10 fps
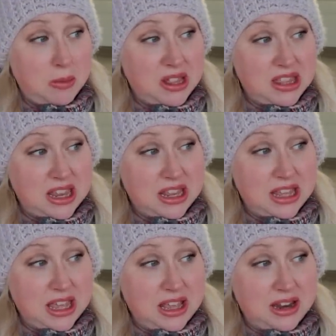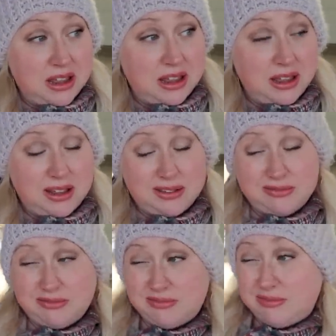but then again,
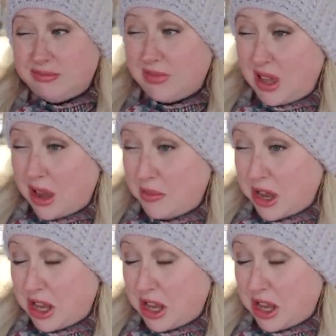I'm